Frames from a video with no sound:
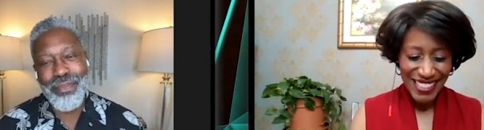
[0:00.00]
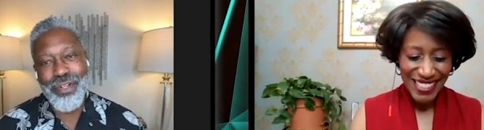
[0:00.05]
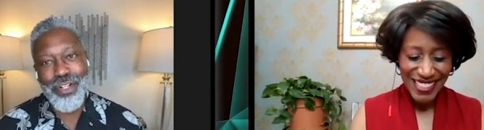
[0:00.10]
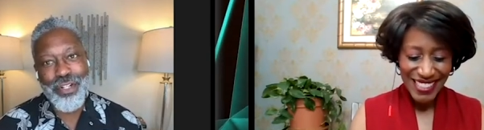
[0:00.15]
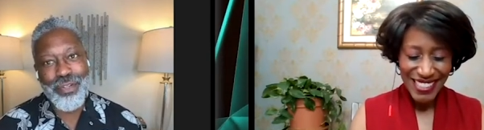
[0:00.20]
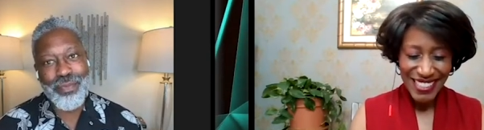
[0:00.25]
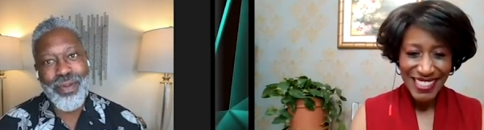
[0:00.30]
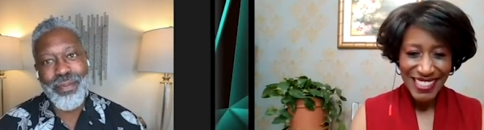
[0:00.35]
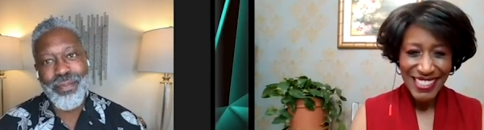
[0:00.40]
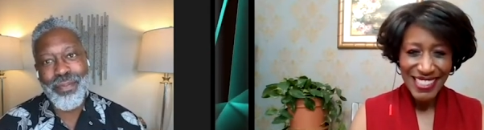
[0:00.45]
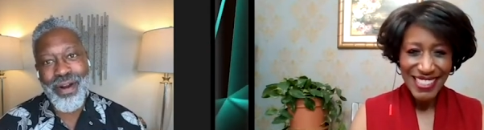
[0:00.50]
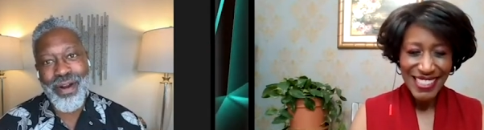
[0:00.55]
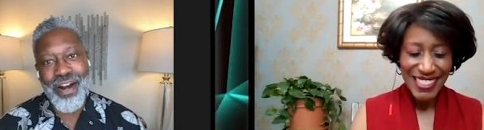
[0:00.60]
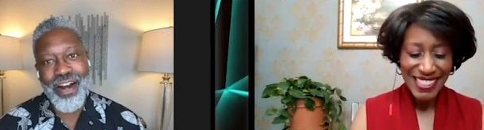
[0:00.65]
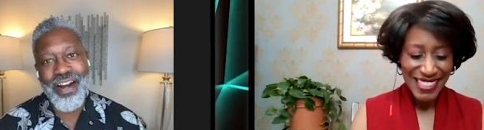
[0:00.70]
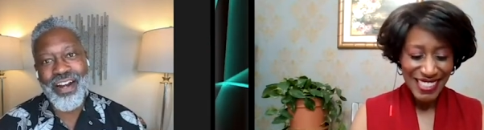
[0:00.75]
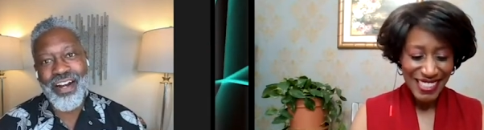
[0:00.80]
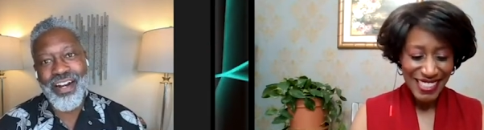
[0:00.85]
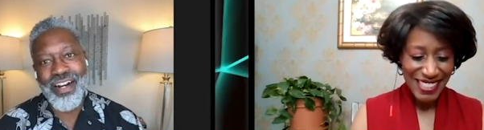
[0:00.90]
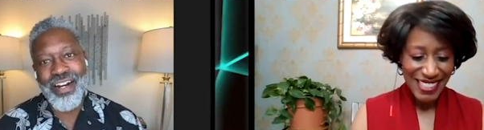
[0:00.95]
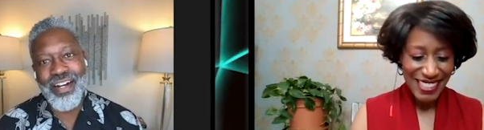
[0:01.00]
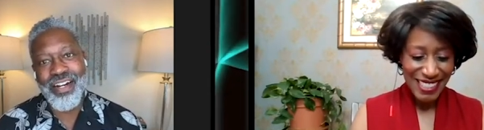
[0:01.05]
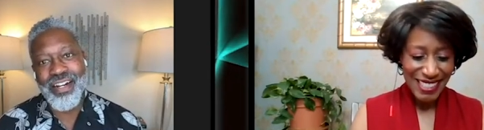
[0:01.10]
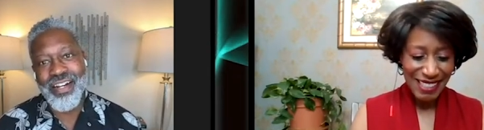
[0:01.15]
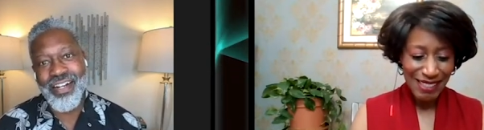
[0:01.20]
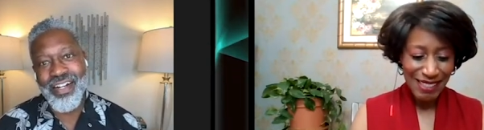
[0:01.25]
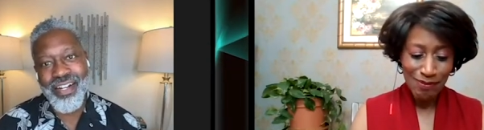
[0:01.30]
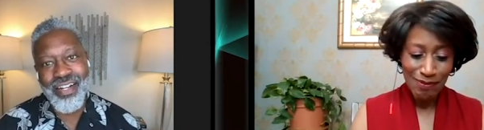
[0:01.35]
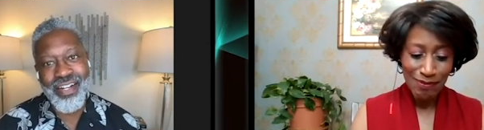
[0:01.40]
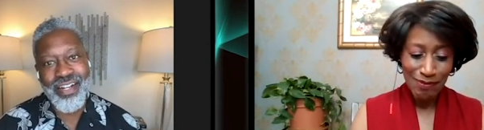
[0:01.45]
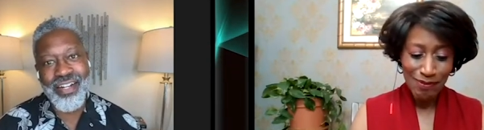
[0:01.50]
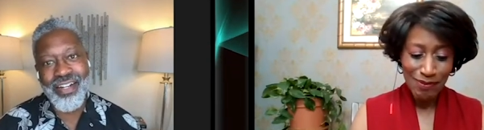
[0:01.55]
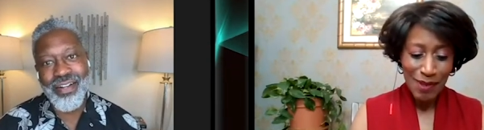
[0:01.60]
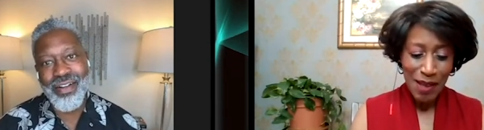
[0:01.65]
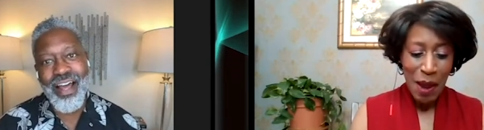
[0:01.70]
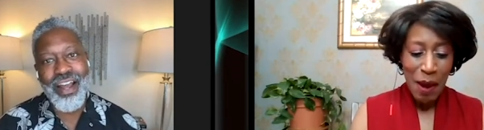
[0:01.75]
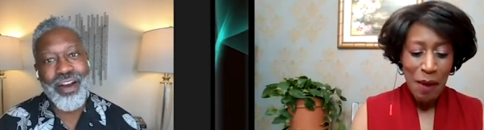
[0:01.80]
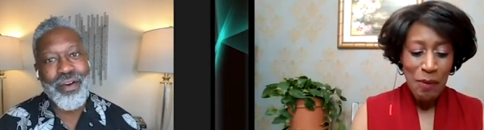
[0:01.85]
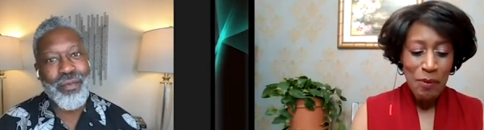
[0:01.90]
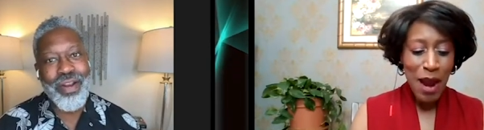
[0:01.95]
Speaker 1: amusement park.
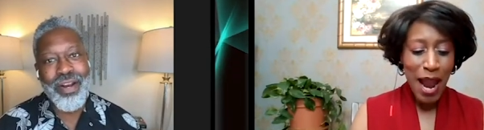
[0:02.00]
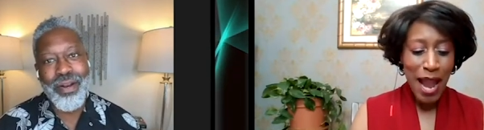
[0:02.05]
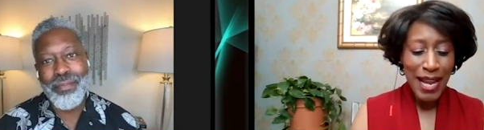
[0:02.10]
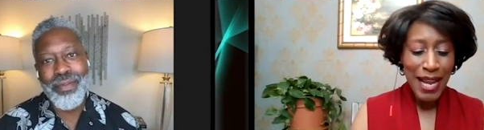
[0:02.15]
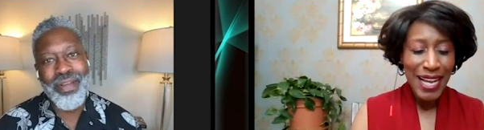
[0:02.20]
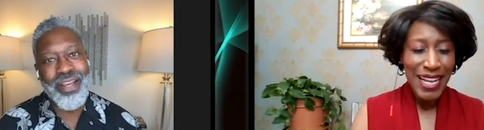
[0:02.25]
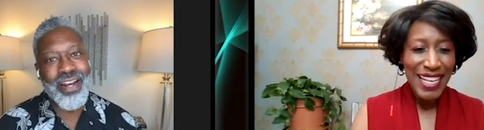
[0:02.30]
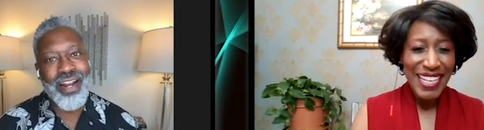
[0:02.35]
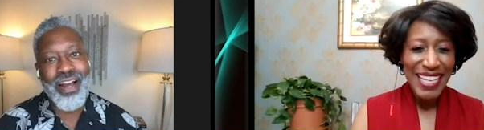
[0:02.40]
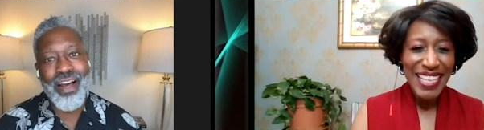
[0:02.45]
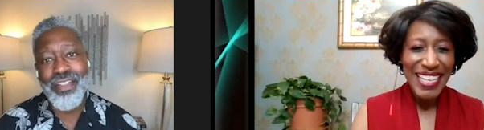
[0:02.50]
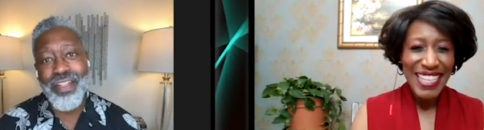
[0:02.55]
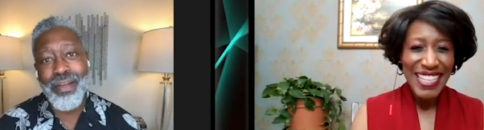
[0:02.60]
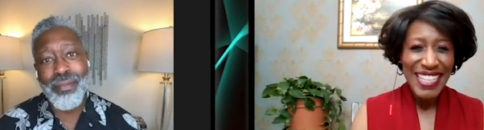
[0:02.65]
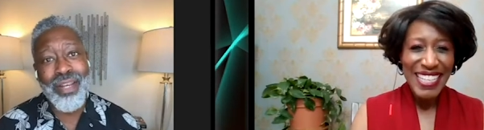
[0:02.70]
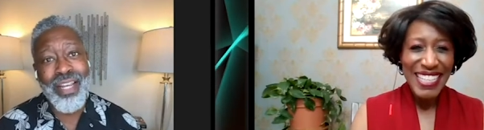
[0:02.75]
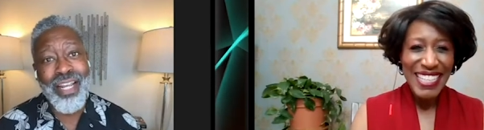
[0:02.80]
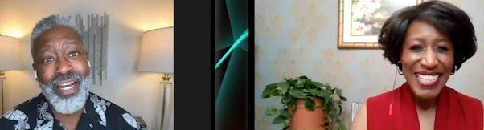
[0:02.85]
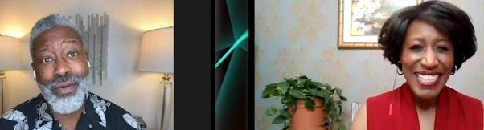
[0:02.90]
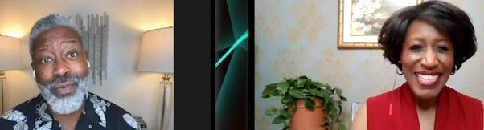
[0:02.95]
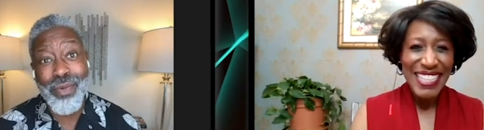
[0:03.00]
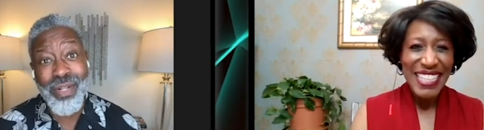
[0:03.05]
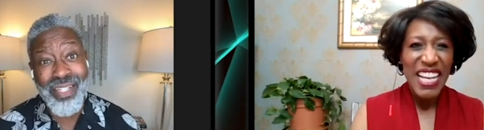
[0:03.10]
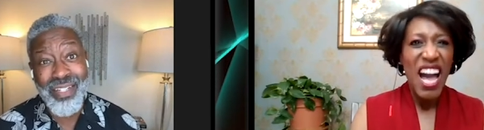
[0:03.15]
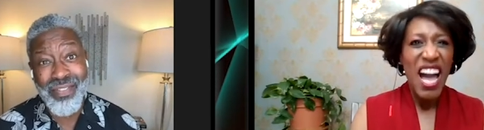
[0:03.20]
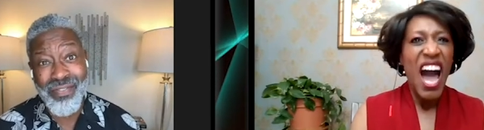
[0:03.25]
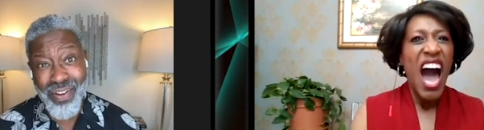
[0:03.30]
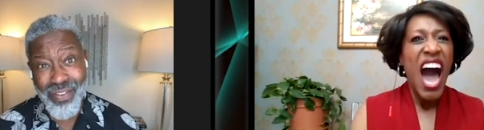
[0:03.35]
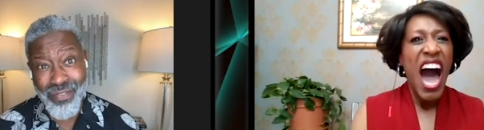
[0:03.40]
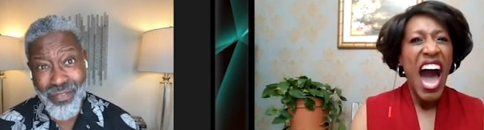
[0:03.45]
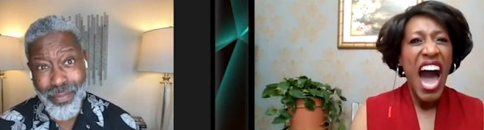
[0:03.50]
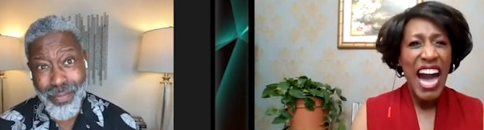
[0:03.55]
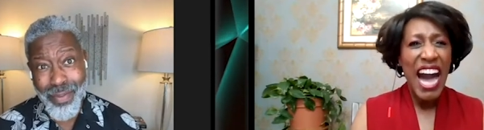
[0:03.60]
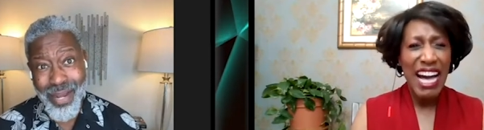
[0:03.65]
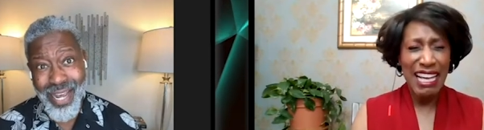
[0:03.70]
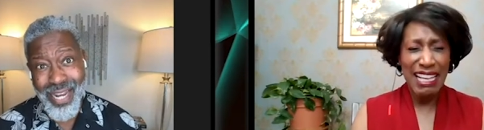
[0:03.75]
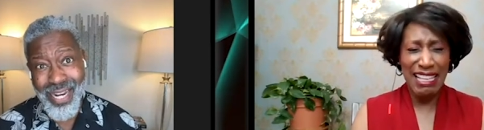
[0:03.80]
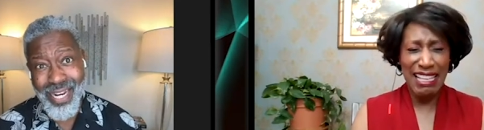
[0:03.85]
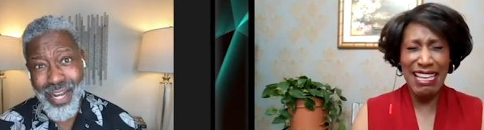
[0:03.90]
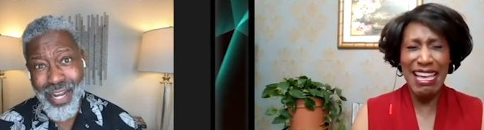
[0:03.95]
Mm. I don't want to be in all them liquids of
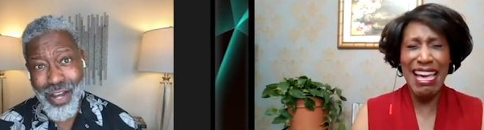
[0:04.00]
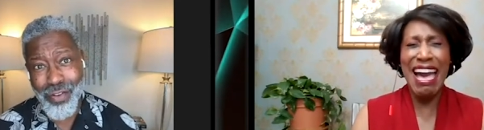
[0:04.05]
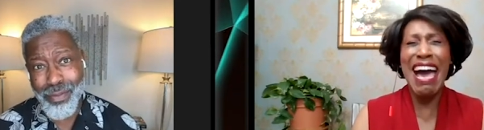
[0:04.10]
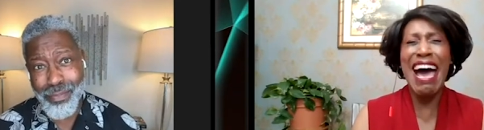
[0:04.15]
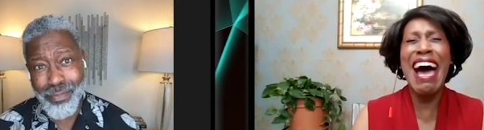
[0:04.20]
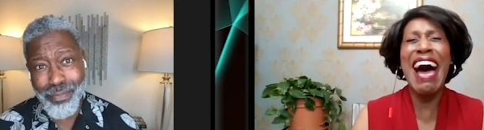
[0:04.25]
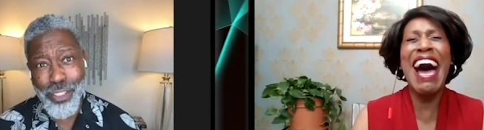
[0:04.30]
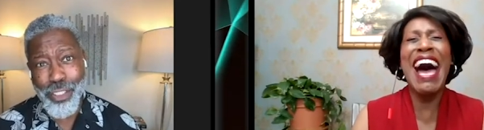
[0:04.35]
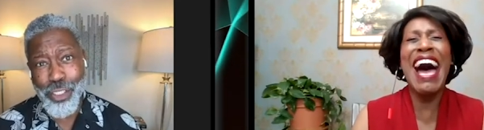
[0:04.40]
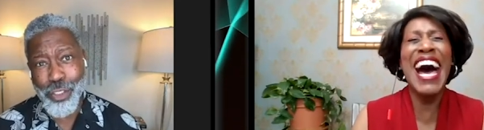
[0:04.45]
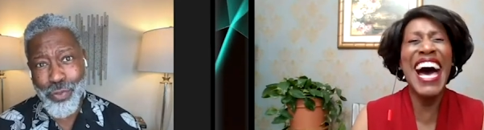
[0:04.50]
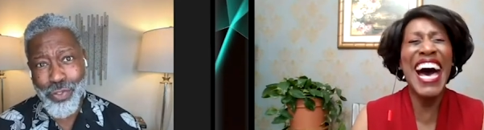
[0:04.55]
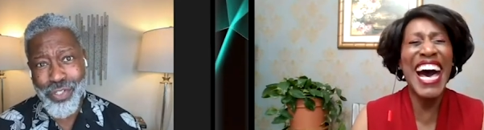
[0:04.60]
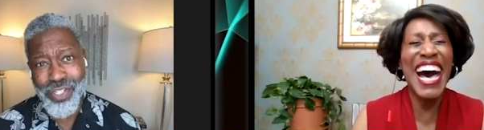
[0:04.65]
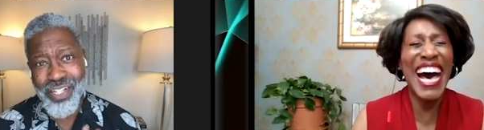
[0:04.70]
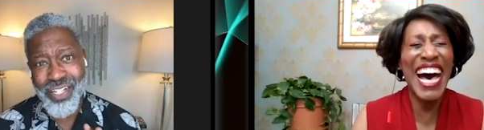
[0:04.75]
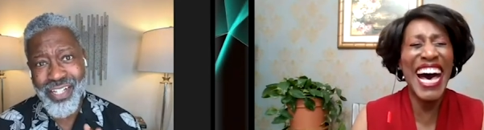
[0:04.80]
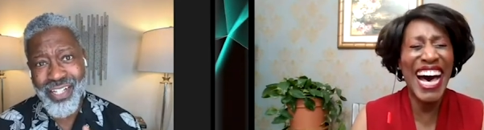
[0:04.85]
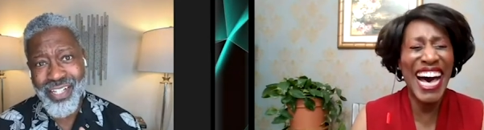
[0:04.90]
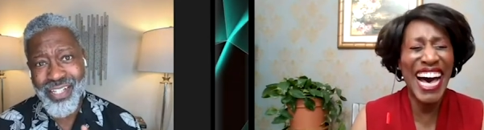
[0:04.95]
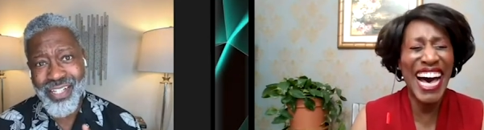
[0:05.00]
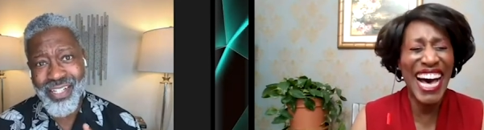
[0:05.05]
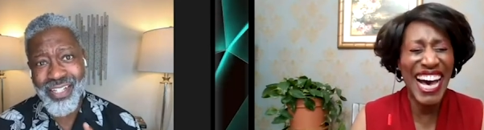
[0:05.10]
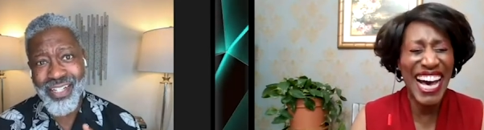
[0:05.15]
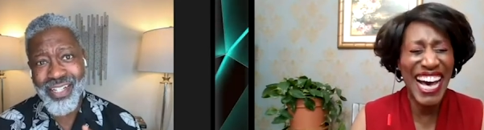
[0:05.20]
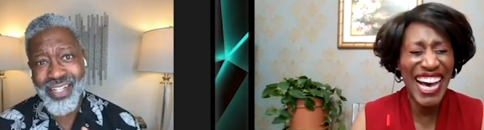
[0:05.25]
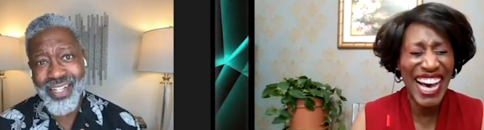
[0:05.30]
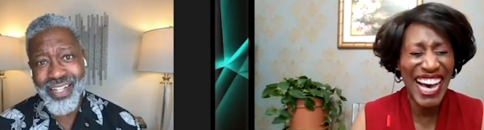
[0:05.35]
everybody, all them juices.